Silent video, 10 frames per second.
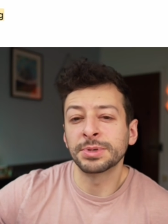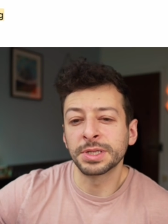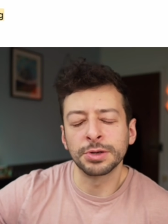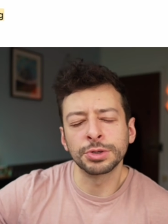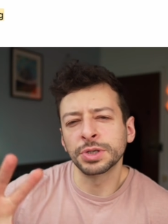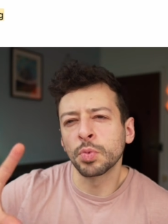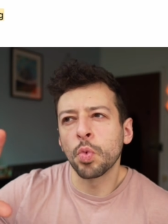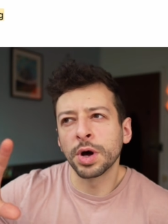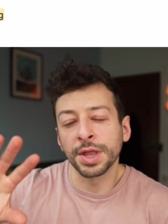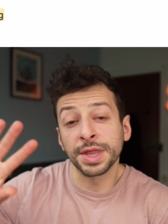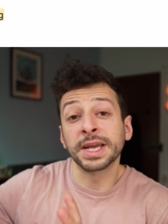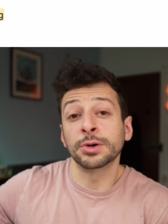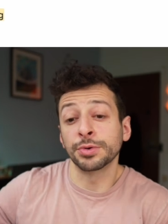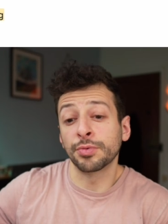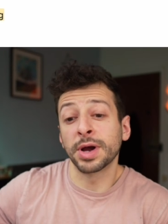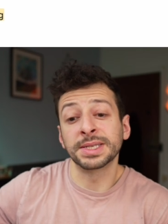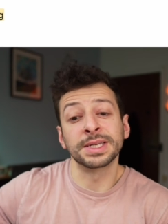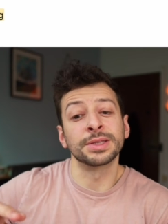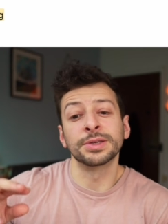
There's not just one thing called writing.